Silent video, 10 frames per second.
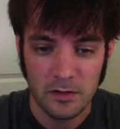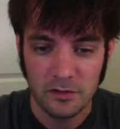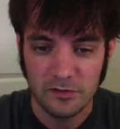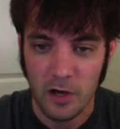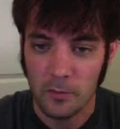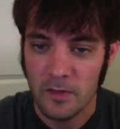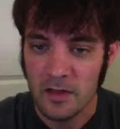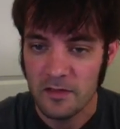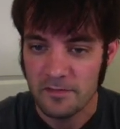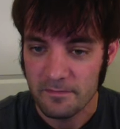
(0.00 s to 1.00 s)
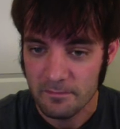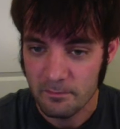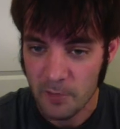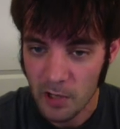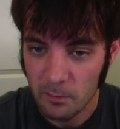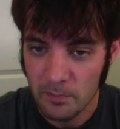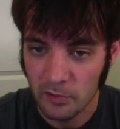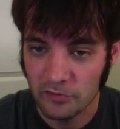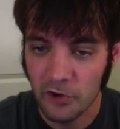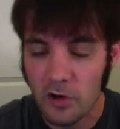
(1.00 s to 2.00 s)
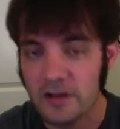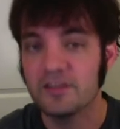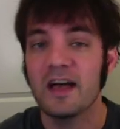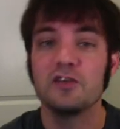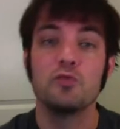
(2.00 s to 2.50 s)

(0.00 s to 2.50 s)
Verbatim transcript: So pub build Dart is how you